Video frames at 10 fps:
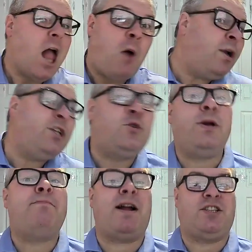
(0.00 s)
I want you to
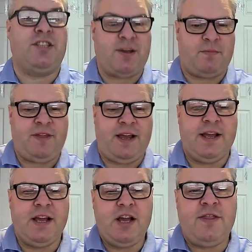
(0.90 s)
imagine
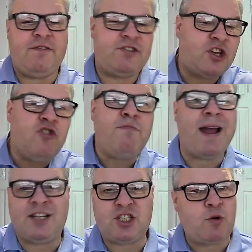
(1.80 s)
something. There are two
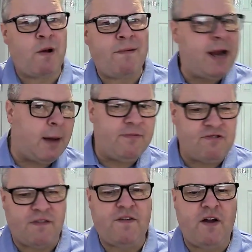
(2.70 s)
men squaring up
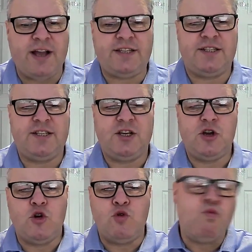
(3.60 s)
for a fight.
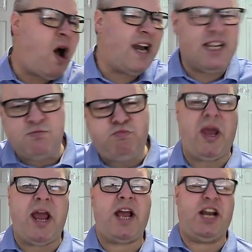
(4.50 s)
One is
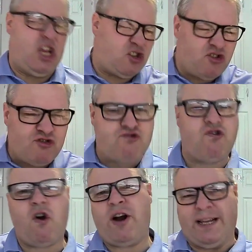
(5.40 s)
big and he's
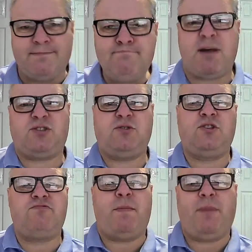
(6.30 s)
strong and his muscles
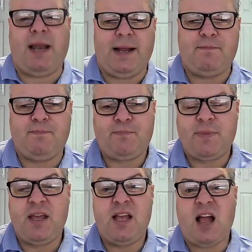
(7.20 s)
are rippling.
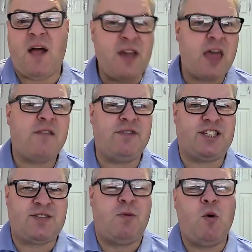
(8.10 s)
And the other
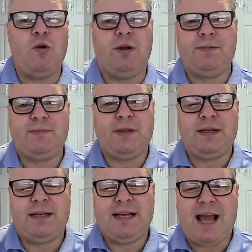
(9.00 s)
is small
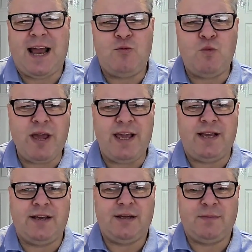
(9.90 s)
and
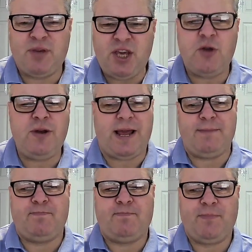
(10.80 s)
weak,
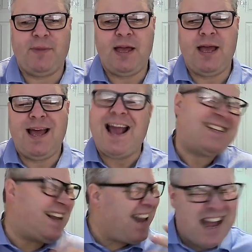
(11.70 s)
puny.
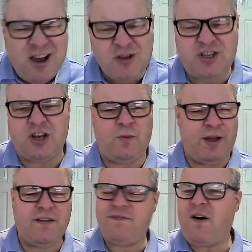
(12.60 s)
It's clear who's going to
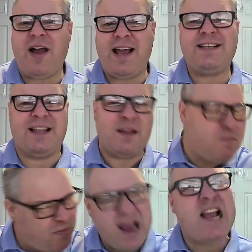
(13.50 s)
win the fight, isn't it? The
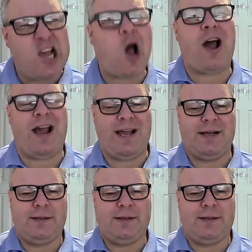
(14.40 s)
big guy.